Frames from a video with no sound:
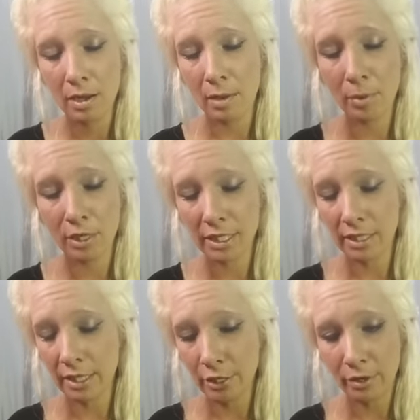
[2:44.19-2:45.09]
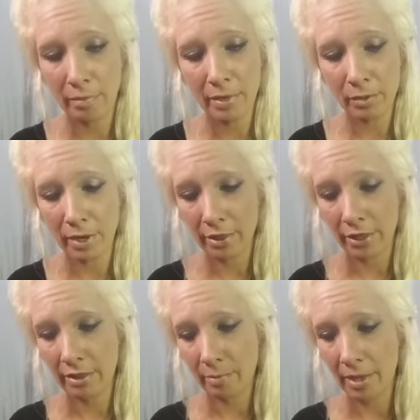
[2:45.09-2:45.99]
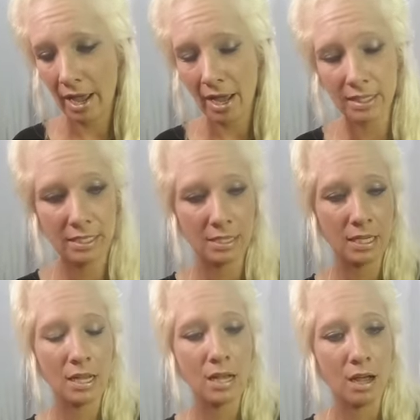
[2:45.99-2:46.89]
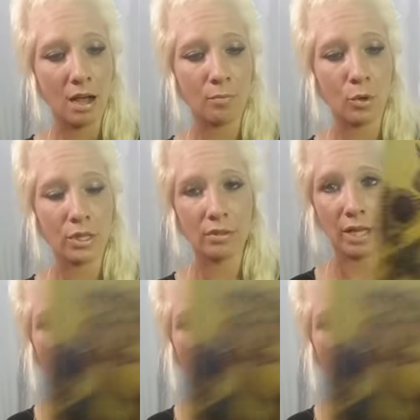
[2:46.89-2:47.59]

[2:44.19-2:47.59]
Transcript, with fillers: a person that you have been with in the past, um, more than